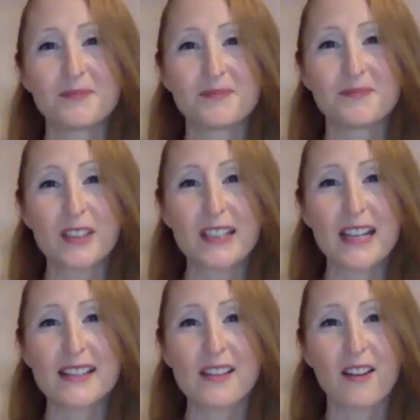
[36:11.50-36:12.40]

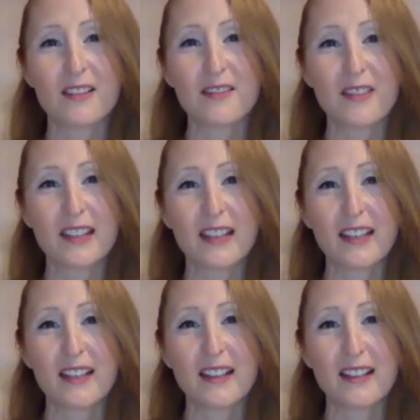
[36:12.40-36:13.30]
creates all of the,
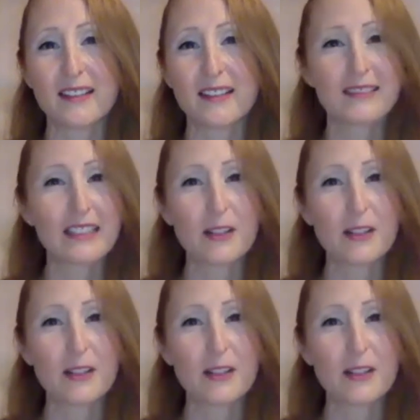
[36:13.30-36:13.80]
you